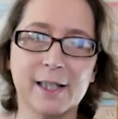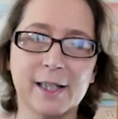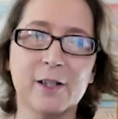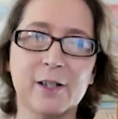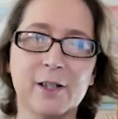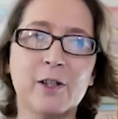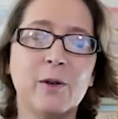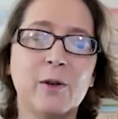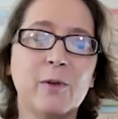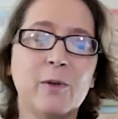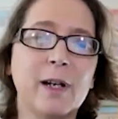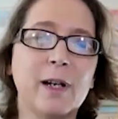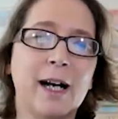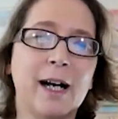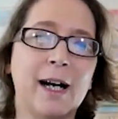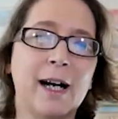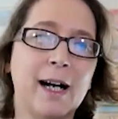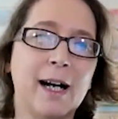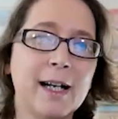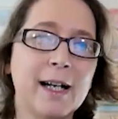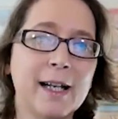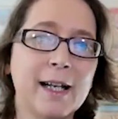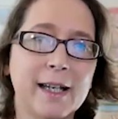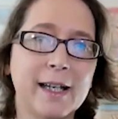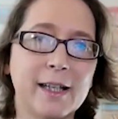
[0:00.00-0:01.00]
Don't
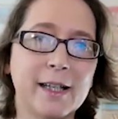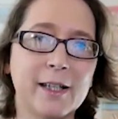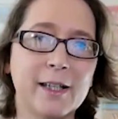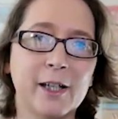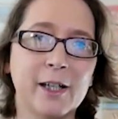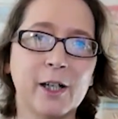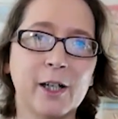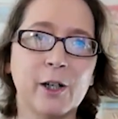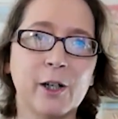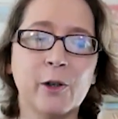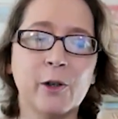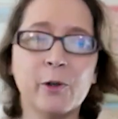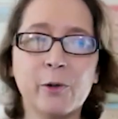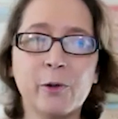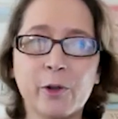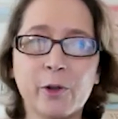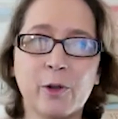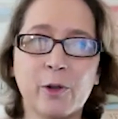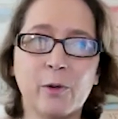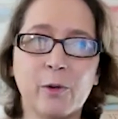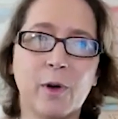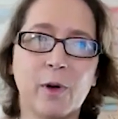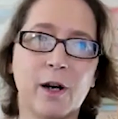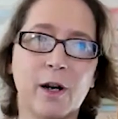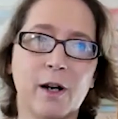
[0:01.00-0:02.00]
hide who
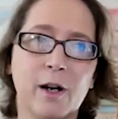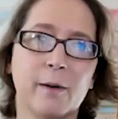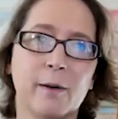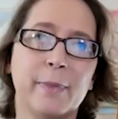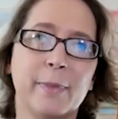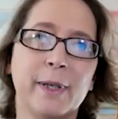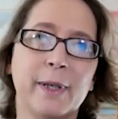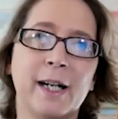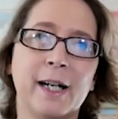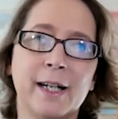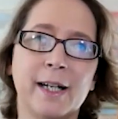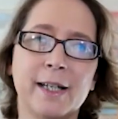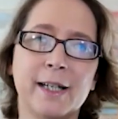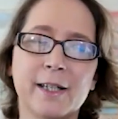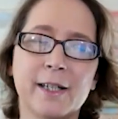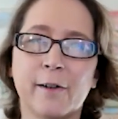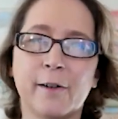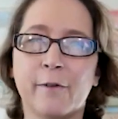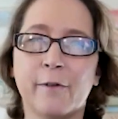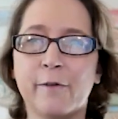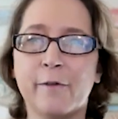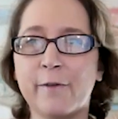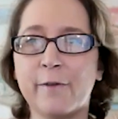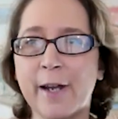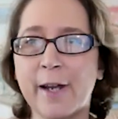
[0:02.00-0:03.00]
you are behind a
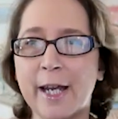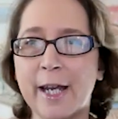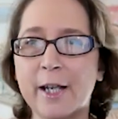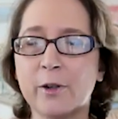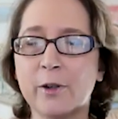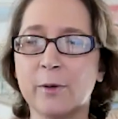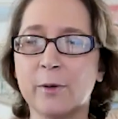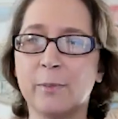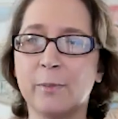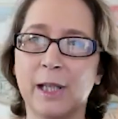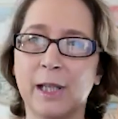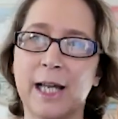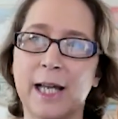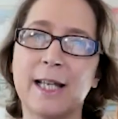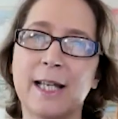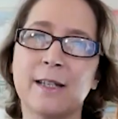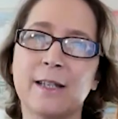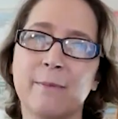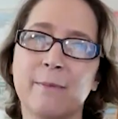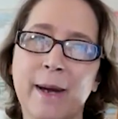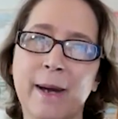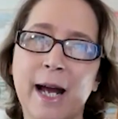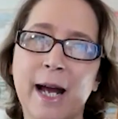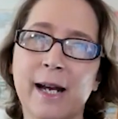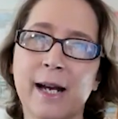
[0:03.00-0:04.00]
fake or
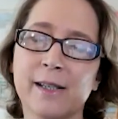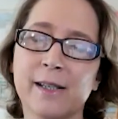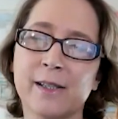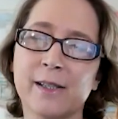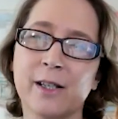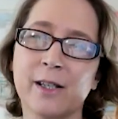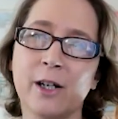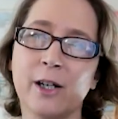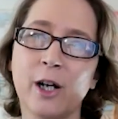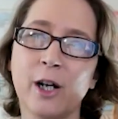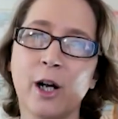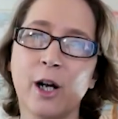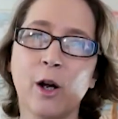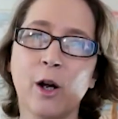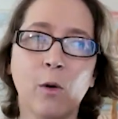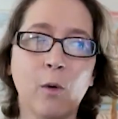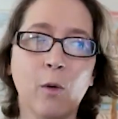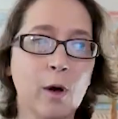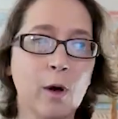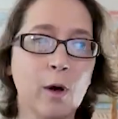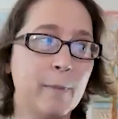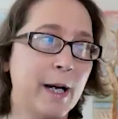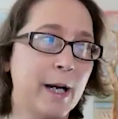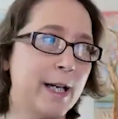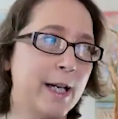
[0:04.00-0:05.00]
bland mask,
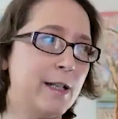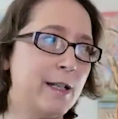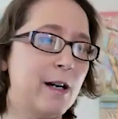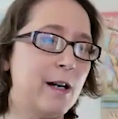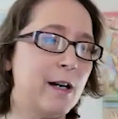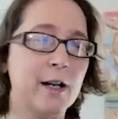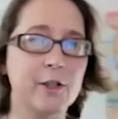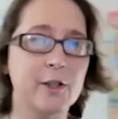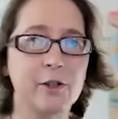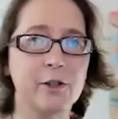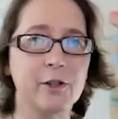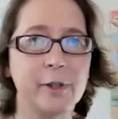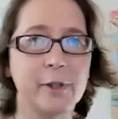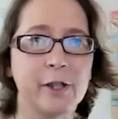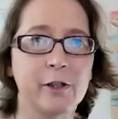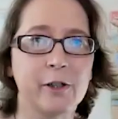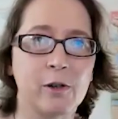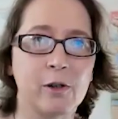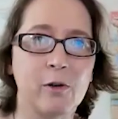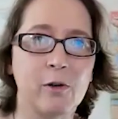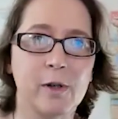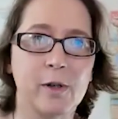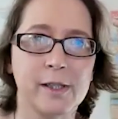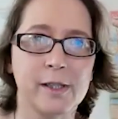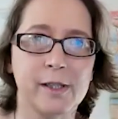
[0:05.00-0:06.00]
or by not doing your
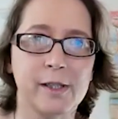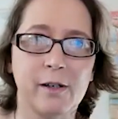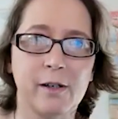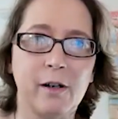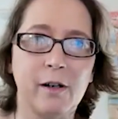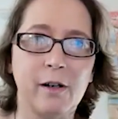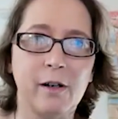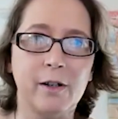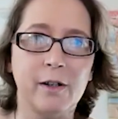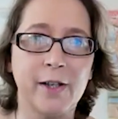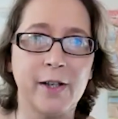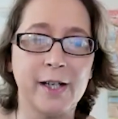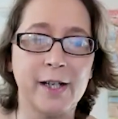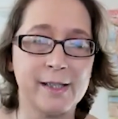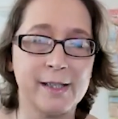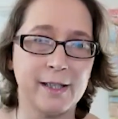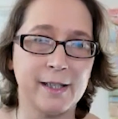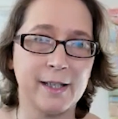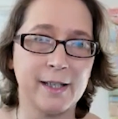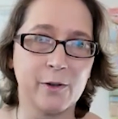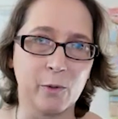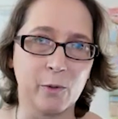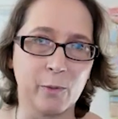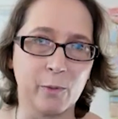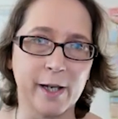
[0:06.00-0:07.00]
course at all. That's
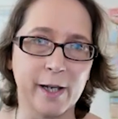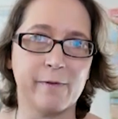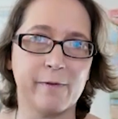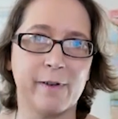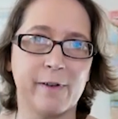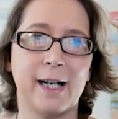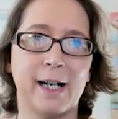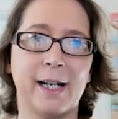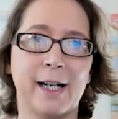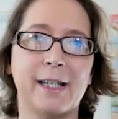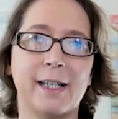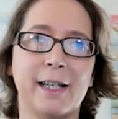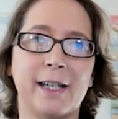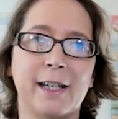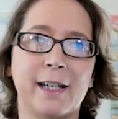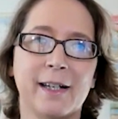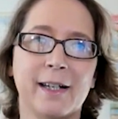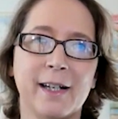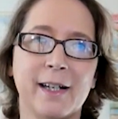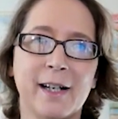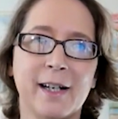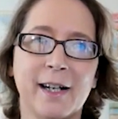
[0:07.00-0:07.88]
another way of hiding.